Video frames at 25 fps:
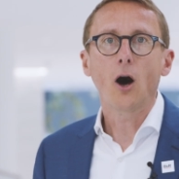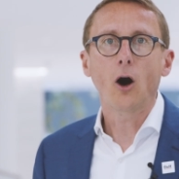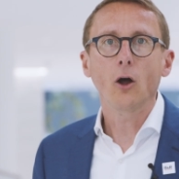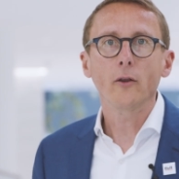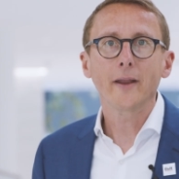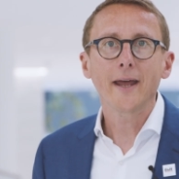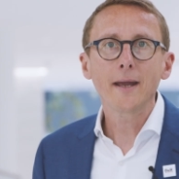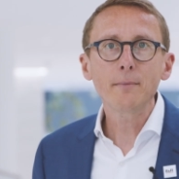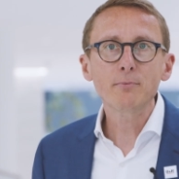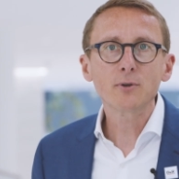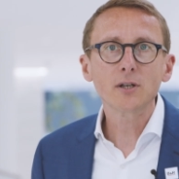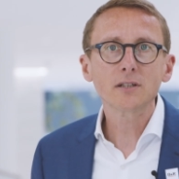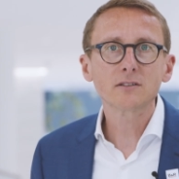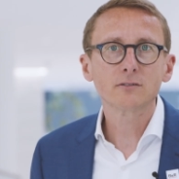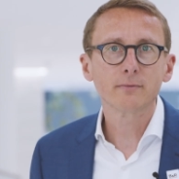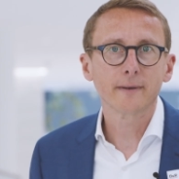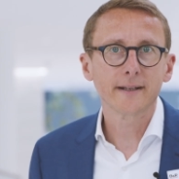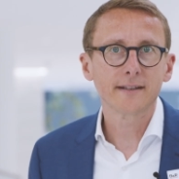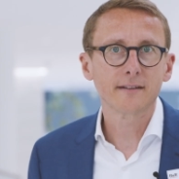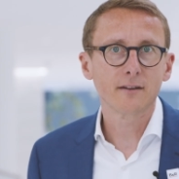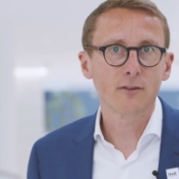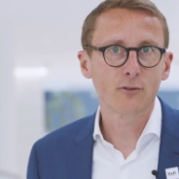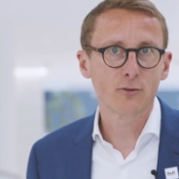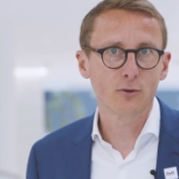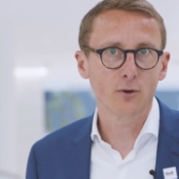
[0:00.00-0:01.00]
On April
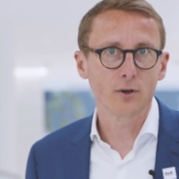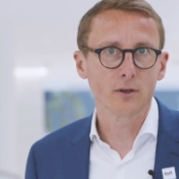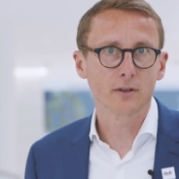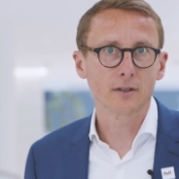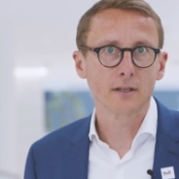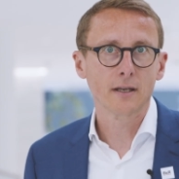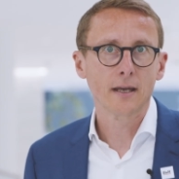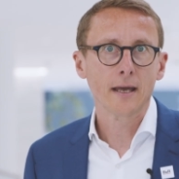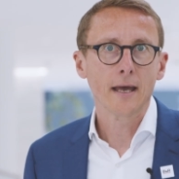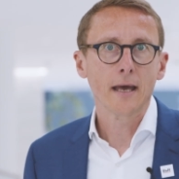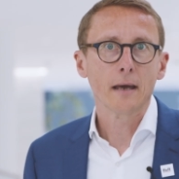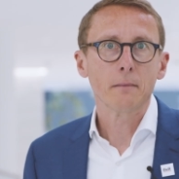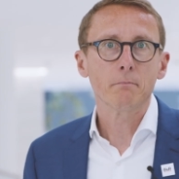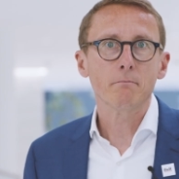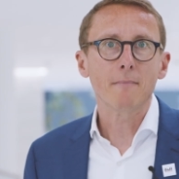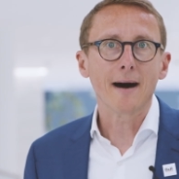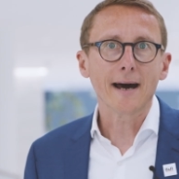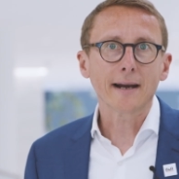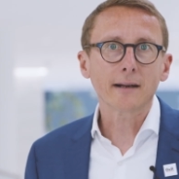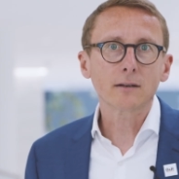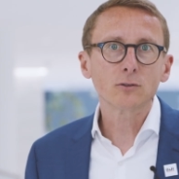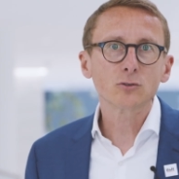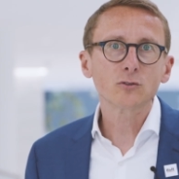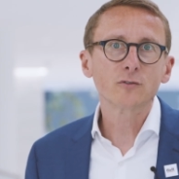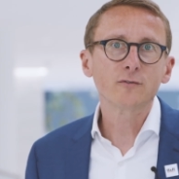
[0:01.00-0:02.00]
23rd,
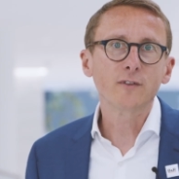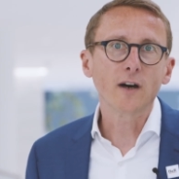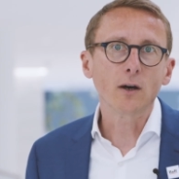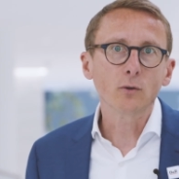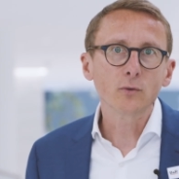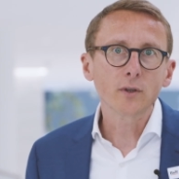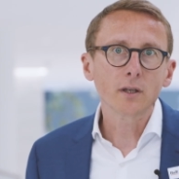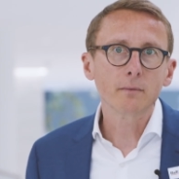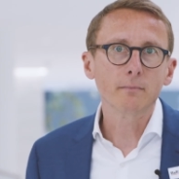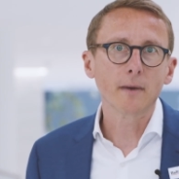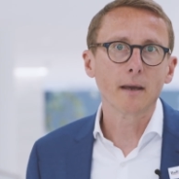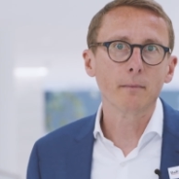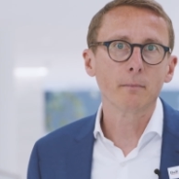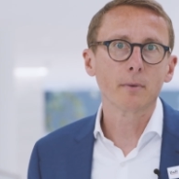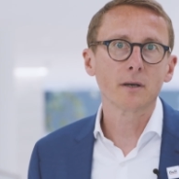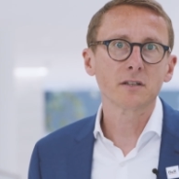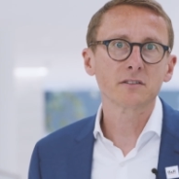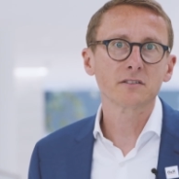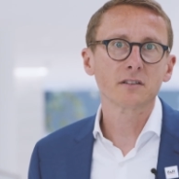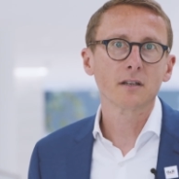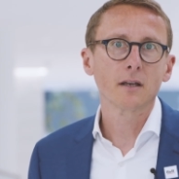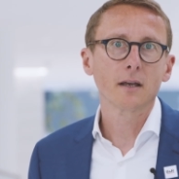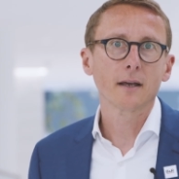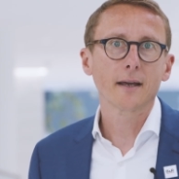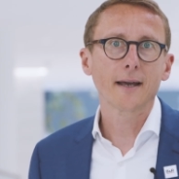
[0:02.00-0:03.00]
Margo's founding
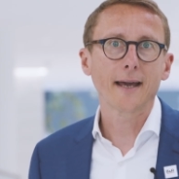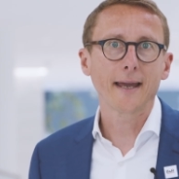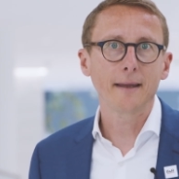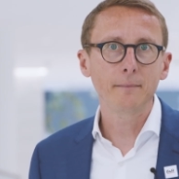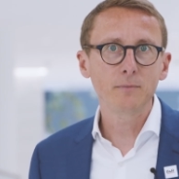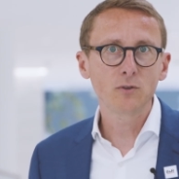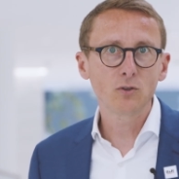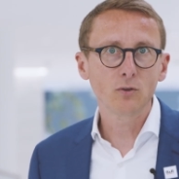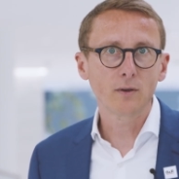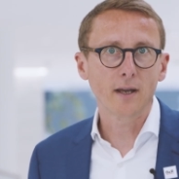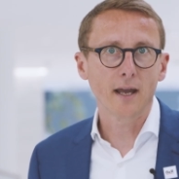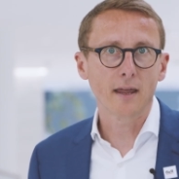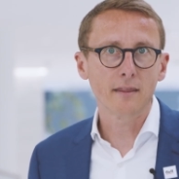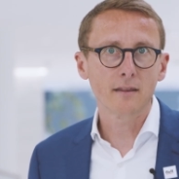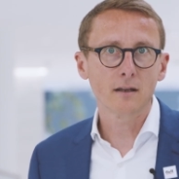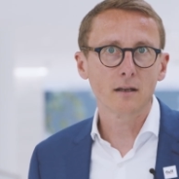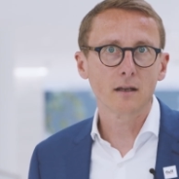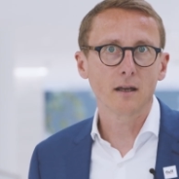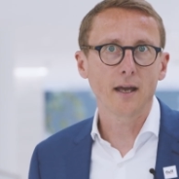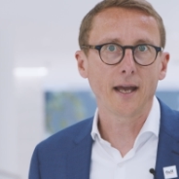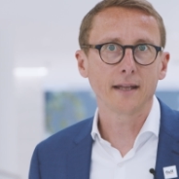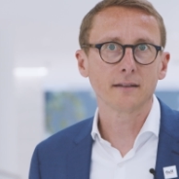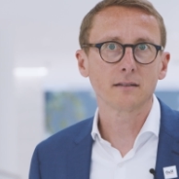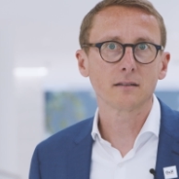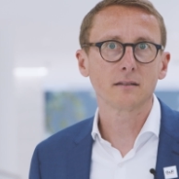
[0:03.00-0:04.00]
members came
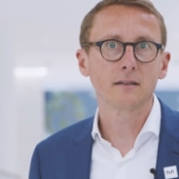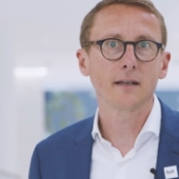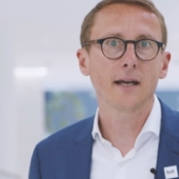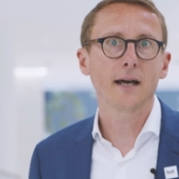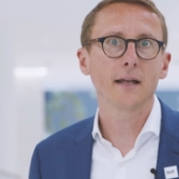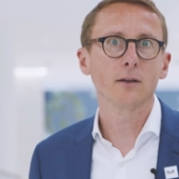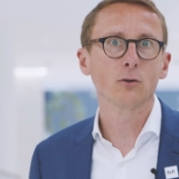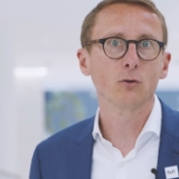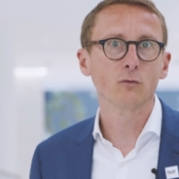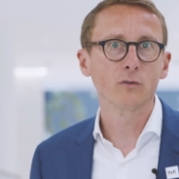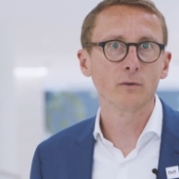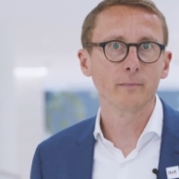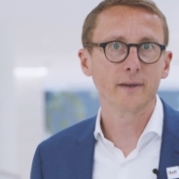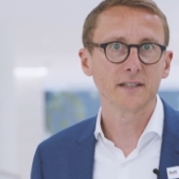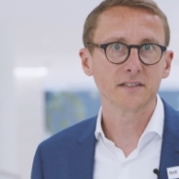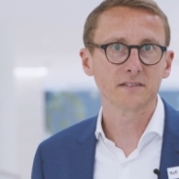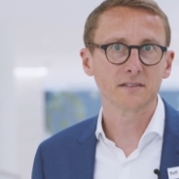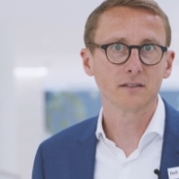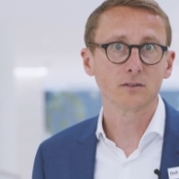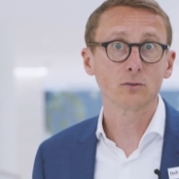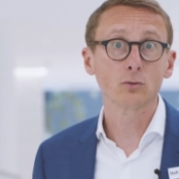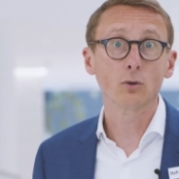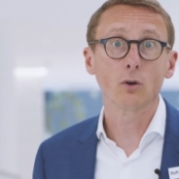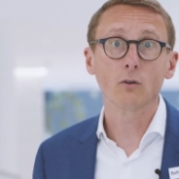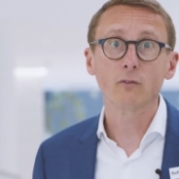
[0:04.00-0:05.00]
together at the Hannover
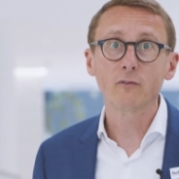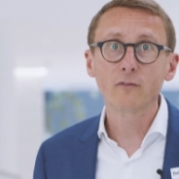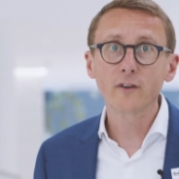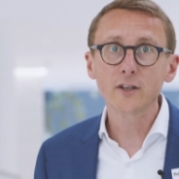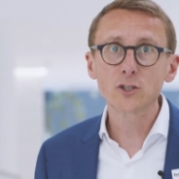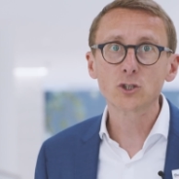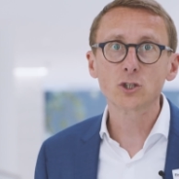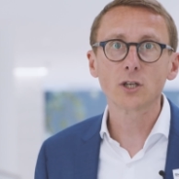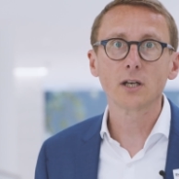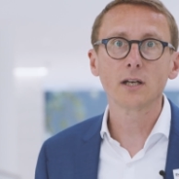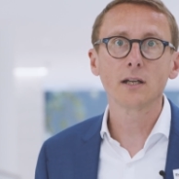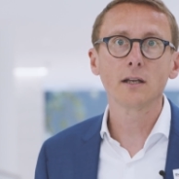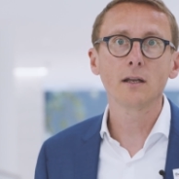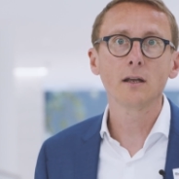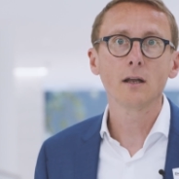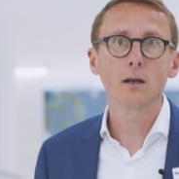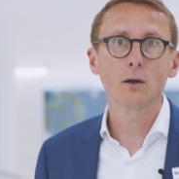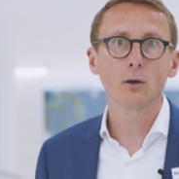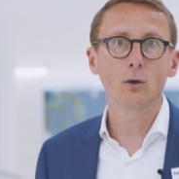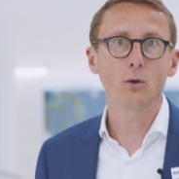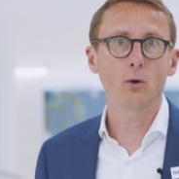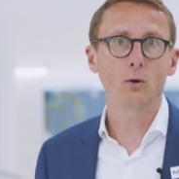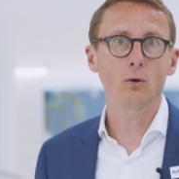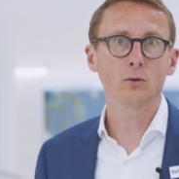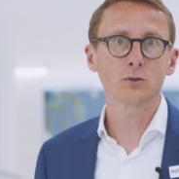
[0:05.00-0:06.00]
Messe to officially
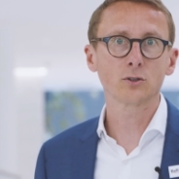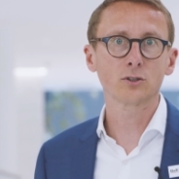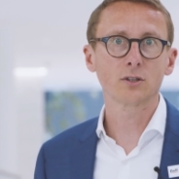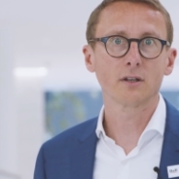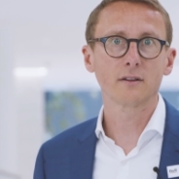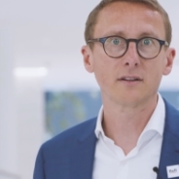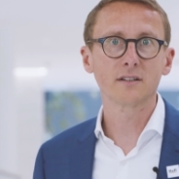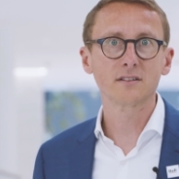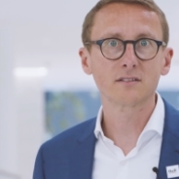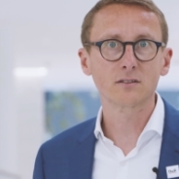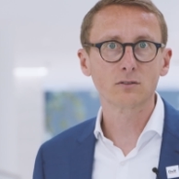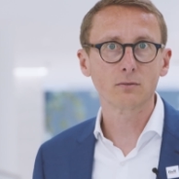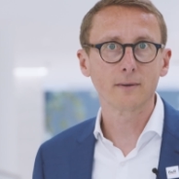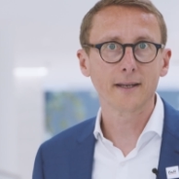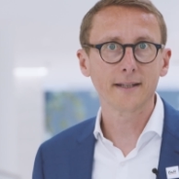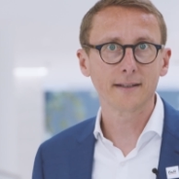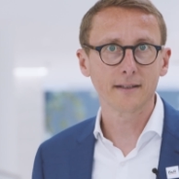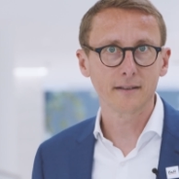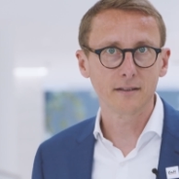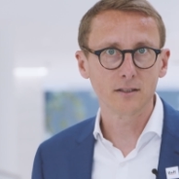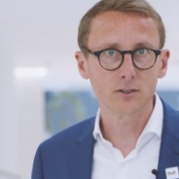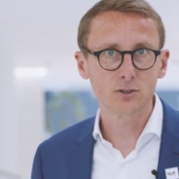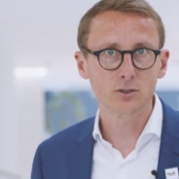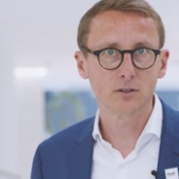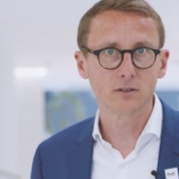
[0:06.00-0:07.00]
launch this great
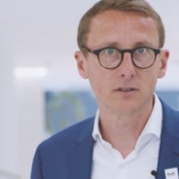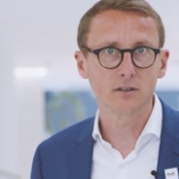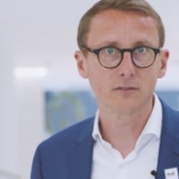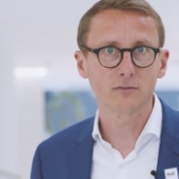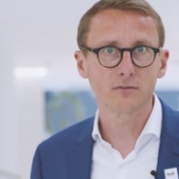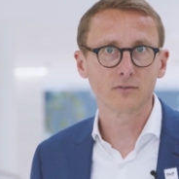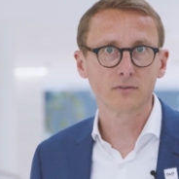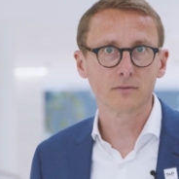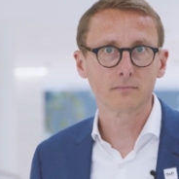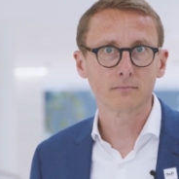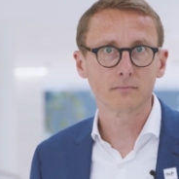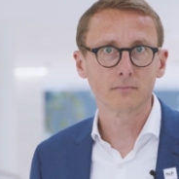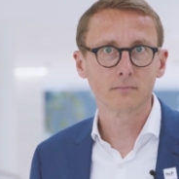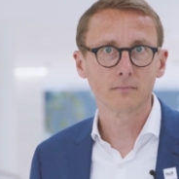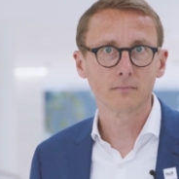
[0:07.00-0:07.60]
initiative.